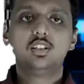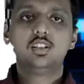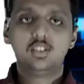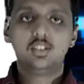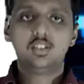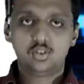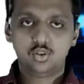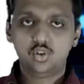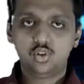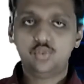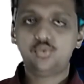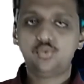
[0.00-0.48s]

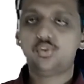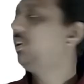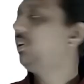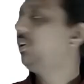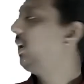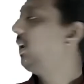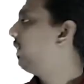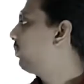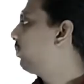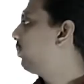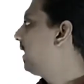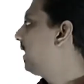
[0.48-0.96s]

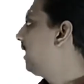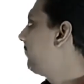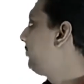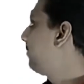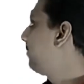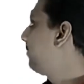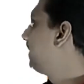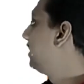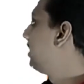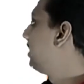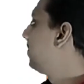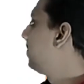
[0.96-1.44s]

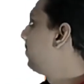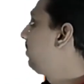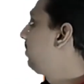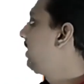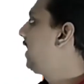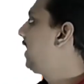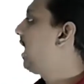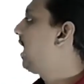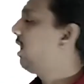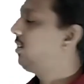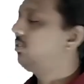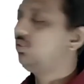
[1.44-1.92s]
We
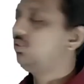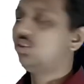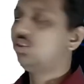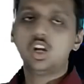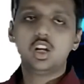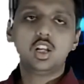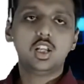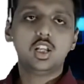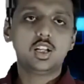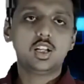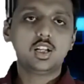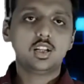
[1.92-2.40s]
have
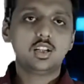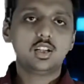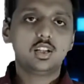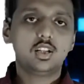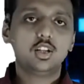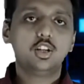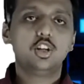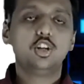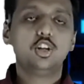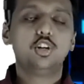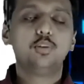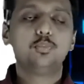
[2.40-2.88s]
dollar,
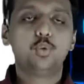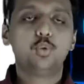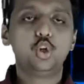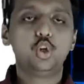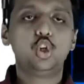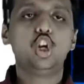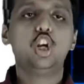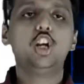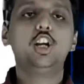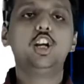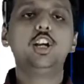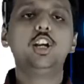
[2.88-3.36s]
put
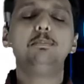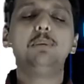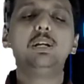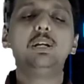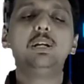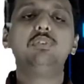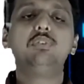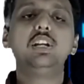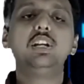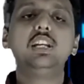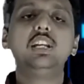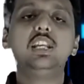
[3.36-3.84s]
dollar in
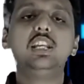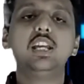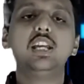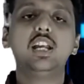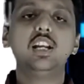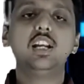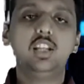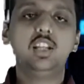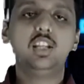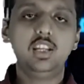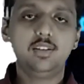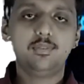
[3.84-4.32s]
between D and
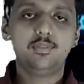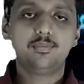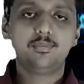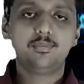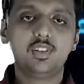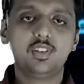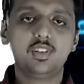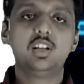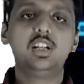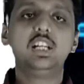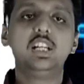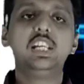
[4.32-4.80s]
E,
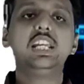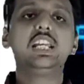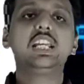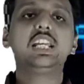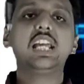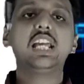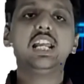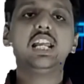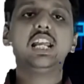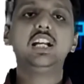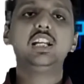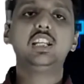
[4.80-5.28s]
D
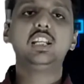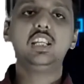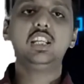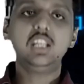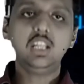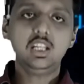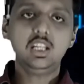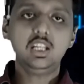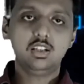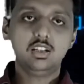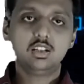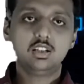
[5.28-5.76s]
caret E.